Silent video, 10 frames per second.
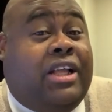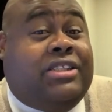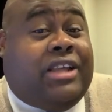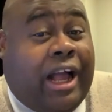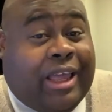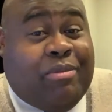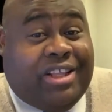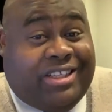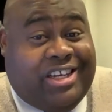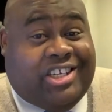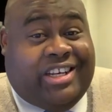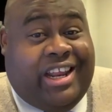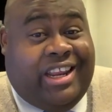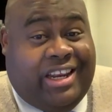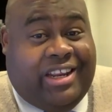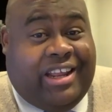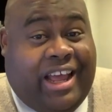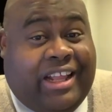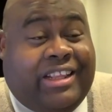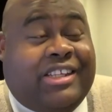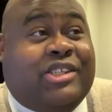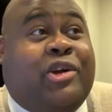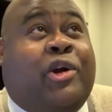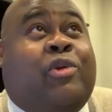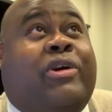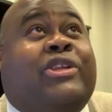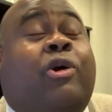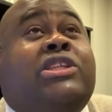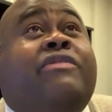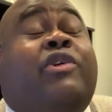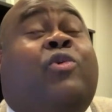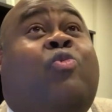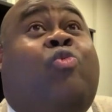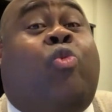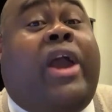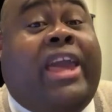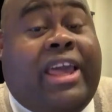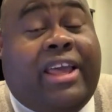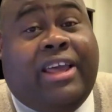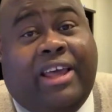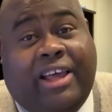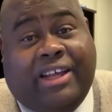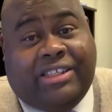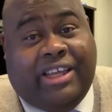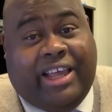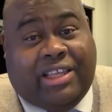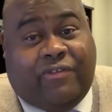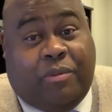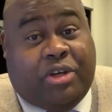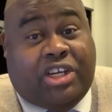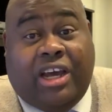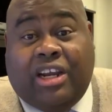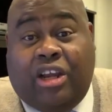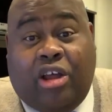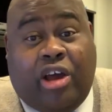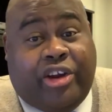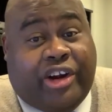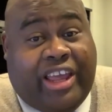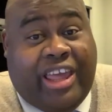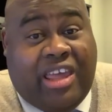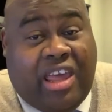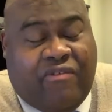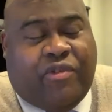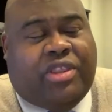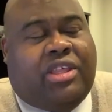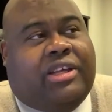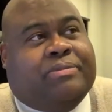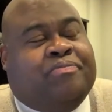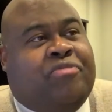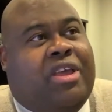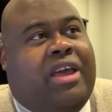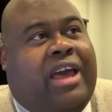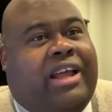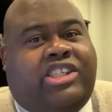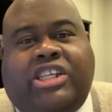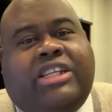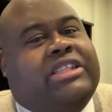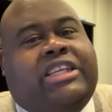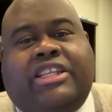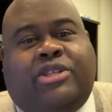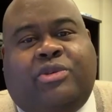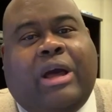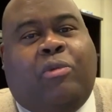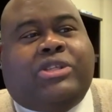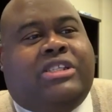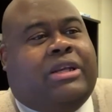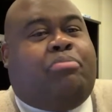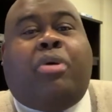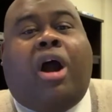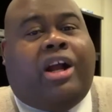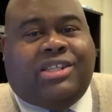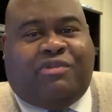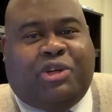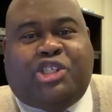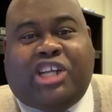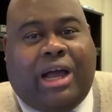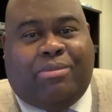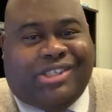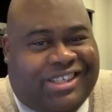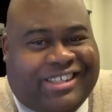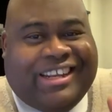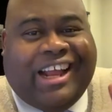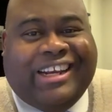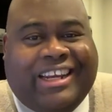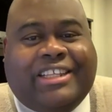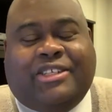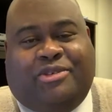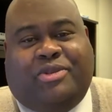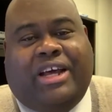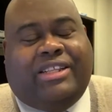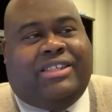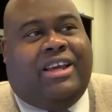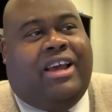documentation I needed, and this girl went out of her way to get it for me. She got a lawyer and everything, and she didn't need to. That wasn't a part of her job. She did not need to do that.